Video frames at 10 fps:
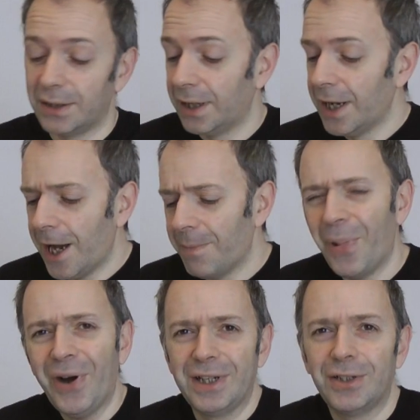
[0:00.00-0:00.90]
And
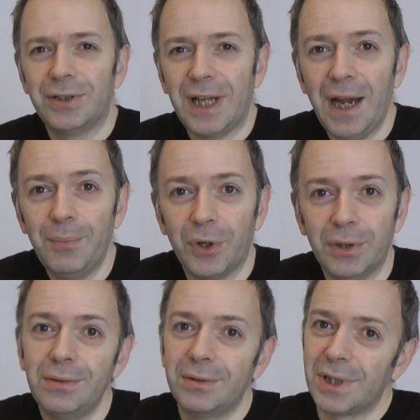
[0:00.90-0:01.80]
buying a good
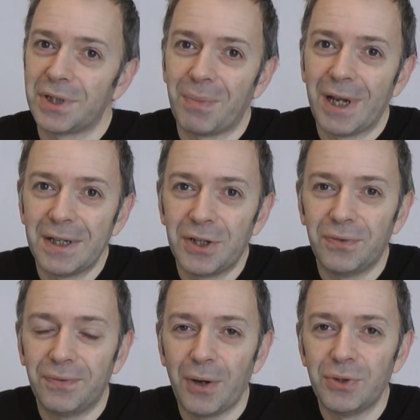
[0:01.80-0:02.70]
camera doesn't make a
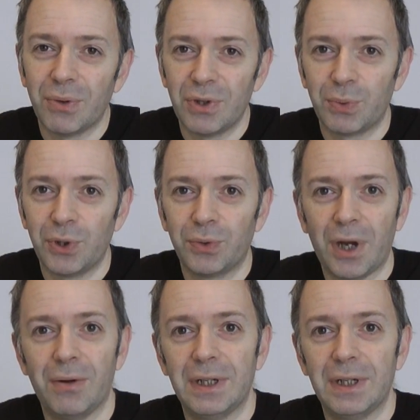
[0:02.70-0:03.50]
good photo, as we all know.